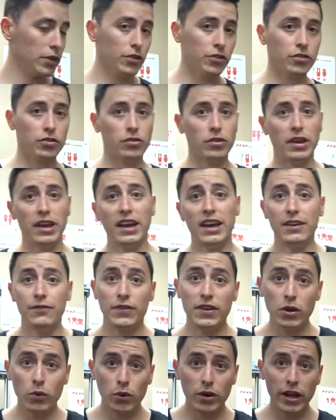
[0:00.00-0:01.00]
So yeah, if
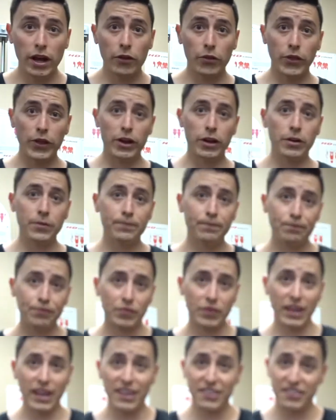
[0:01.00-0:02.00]
anyone out there
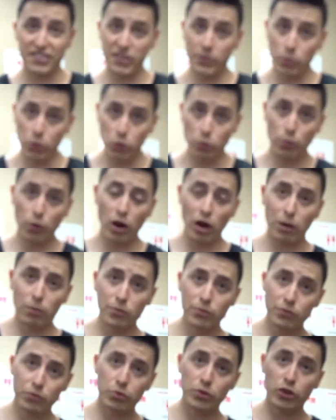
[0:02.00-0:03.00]
has similar
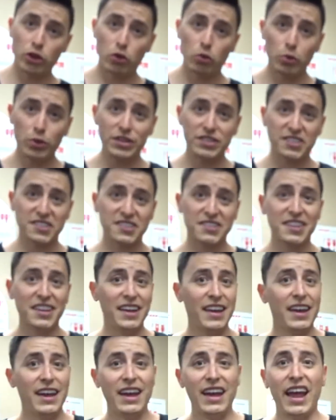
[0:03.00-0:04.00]
problems with their wrist
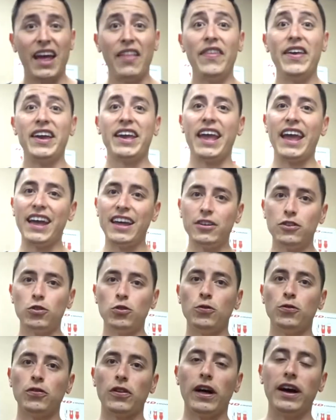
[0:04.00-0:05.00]
and they can't
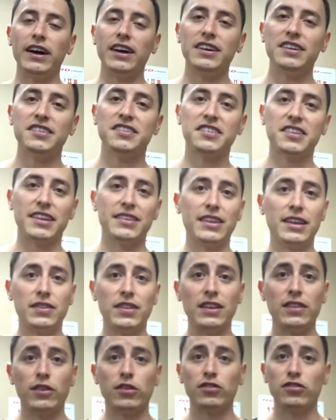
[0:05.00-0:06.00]
do flies and they
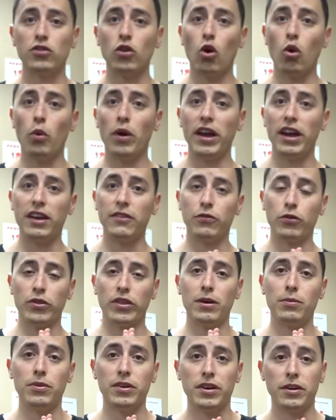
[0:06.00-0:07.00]
think there's no way for
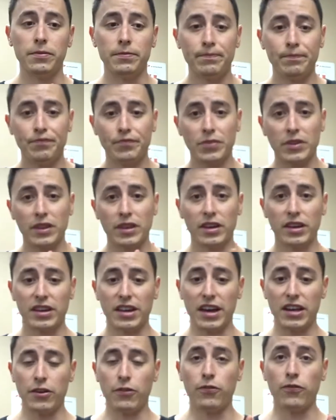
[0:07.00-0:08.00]
them to
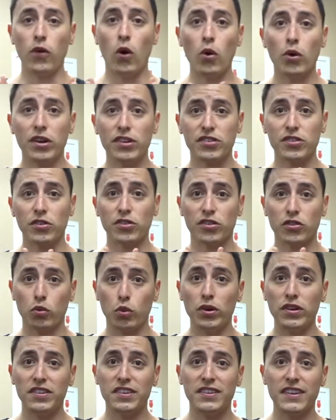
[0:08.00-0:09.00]
kind of focus on
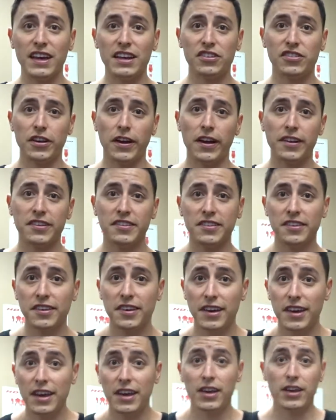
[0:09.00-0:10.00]
squeezing that chest,
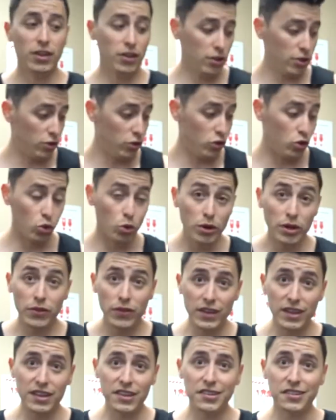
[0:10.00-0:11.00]
doing
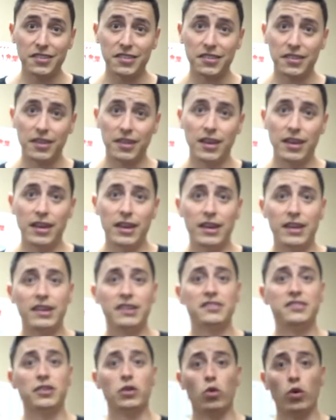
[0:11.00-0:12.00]
these
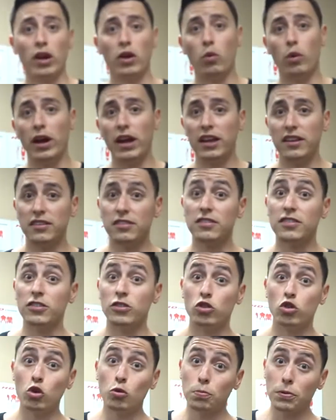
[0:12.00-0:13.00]
is a great way to
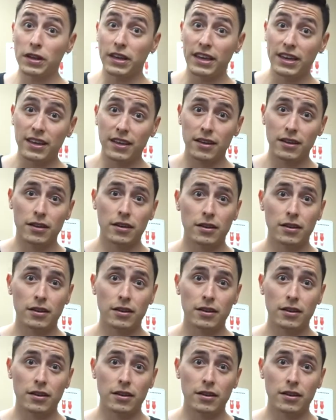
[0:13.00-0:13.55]
duplicate